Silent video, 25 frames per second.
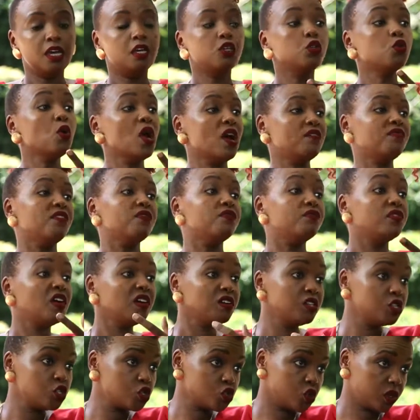You have a
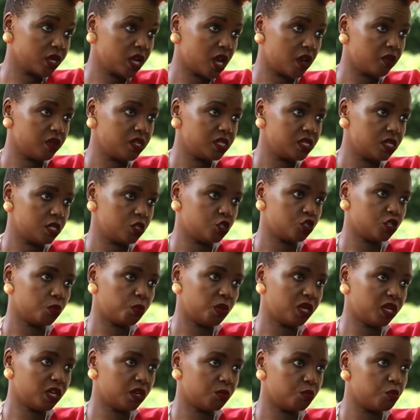very strong heritage that
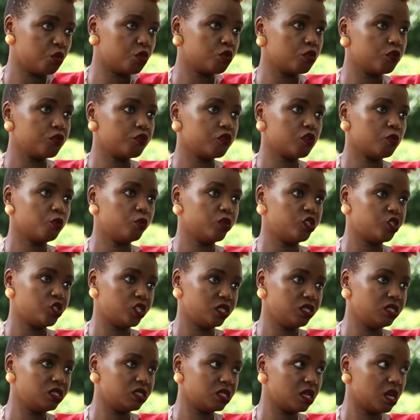we can borrow from, which
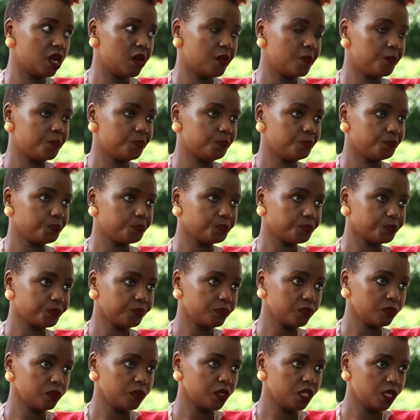is
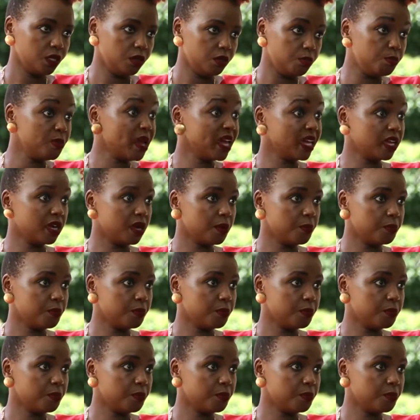Benga.